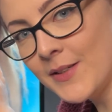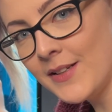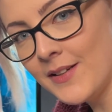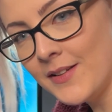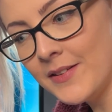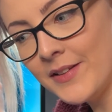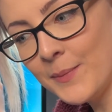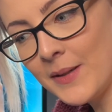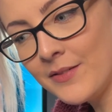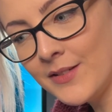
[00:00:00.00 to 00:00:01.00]
easy
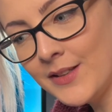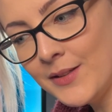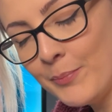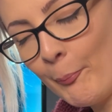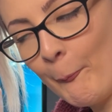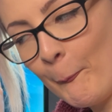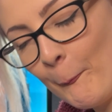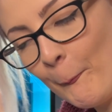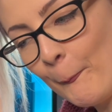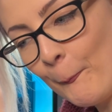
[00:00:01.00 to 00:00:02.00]
apparently.
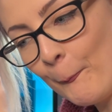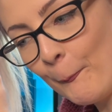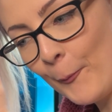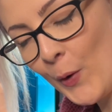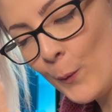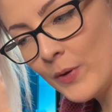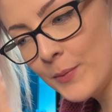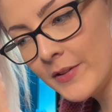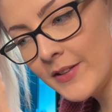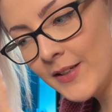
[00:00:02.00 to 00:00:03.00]
We
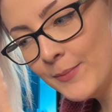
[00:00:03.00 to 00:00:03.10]
will see.